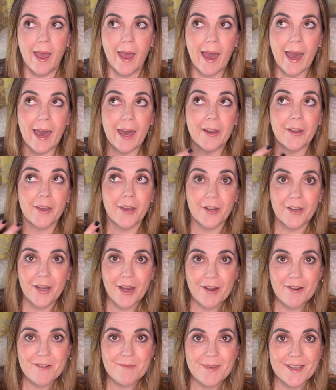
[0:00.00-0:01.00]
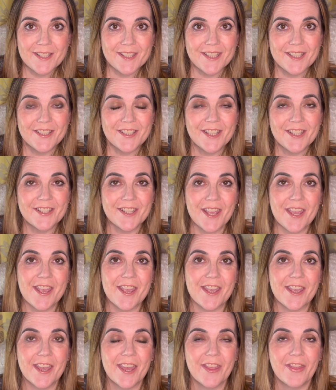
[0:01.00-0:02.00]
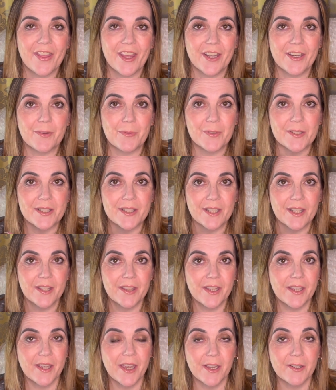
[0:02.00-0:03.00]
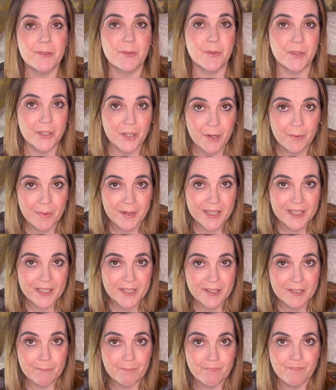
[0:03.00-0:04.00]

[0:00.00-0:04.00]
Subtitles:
and I got an error message saying that the account was terminated.